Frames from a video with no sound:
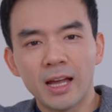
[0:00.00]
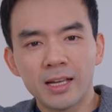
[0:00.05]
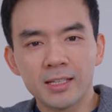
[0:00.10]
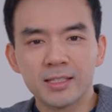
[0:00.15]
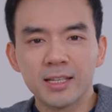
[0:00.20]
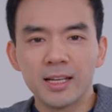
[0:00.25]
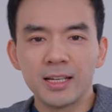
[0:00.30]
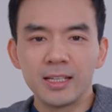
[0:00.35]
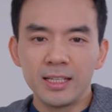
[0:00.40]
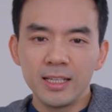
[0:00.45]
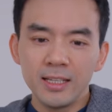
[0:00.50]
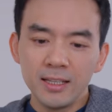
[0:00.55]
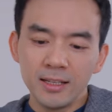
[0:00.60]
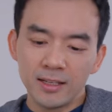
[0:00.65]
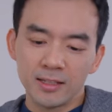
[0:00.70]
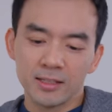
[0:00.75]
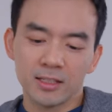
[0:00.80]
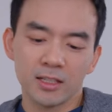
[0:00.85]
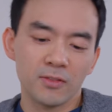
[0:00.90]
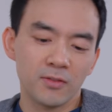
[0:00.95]
S10e,
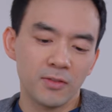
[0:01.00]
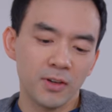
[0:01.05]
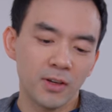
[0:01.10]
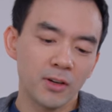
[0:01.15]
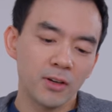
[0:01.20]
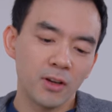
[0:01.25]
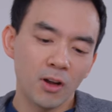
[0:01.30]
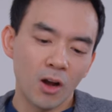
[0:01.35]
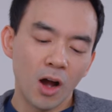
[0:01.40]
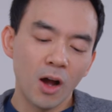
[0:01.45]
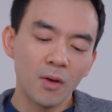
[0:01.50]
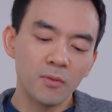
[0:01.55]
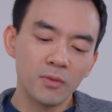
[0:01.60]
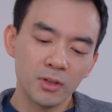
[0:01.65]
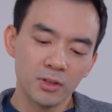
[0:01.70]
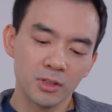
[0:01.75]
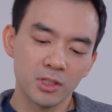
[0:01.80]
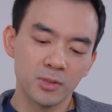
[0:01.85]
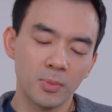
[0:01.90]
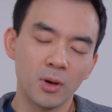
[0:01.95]
it's like a very
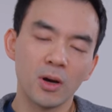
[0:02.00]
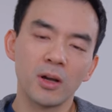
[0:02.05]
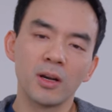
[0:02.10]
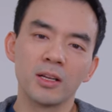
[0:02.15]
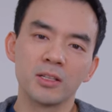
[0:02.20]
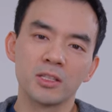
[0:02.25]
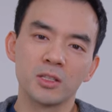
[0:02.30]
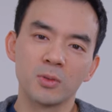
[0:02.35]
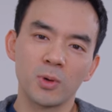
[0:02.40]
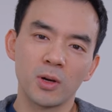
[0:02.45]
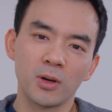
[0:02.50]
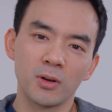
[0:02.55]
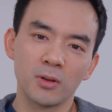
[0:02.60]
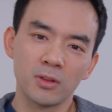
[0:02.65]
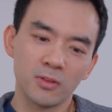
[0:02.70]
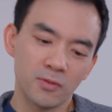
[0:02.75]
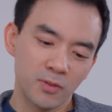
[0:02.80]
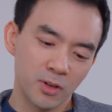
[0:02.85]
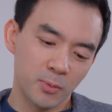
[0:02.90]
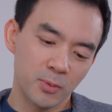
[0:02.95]
obvious spot as to where
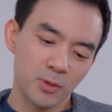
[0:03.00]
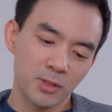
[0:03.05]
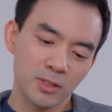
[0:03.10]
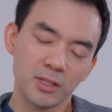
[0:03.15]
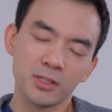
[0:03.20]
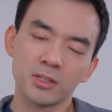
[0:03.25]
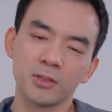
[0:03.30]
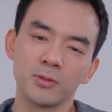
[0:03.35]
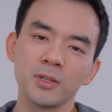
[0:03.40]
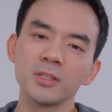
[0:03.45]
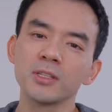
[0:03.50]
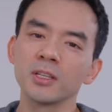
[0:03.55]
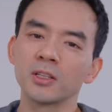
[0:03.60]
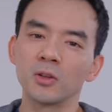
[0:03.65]
the fingerprint sensor is.